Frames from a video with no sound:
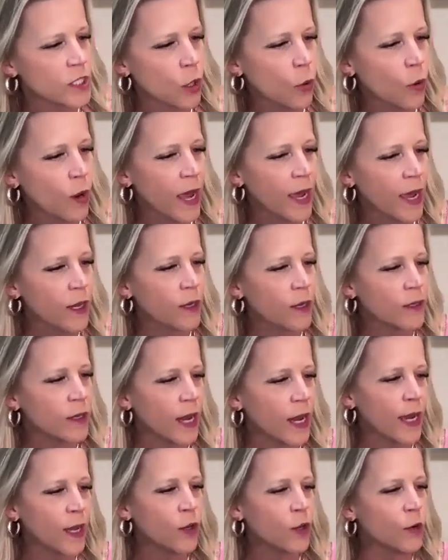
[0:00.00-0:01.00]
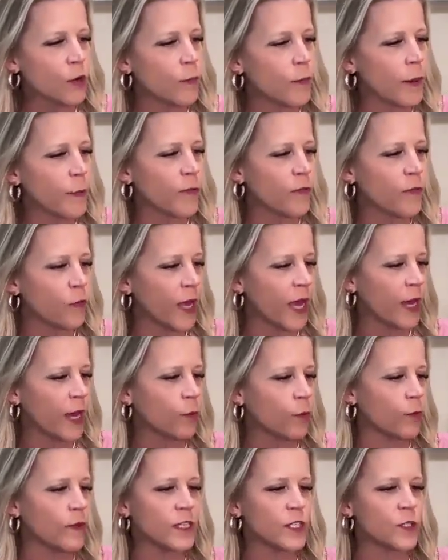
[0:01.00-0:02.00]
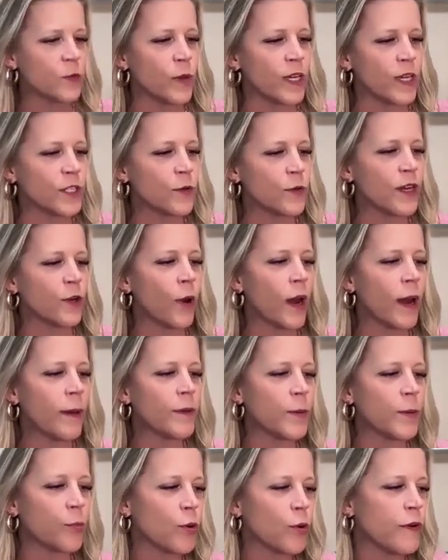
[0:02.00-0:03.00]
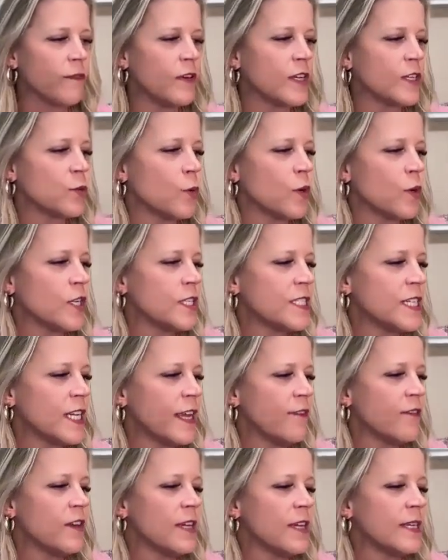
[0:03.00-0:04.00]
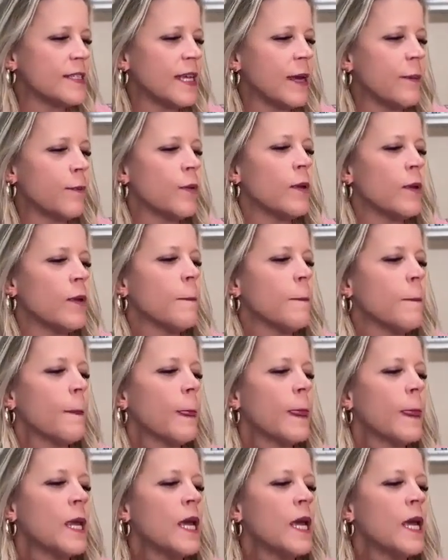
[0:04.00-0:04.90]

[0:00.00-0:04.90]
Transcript: So I couldn't remember if we had one this week. So I grabbed a previous one just to give you an example.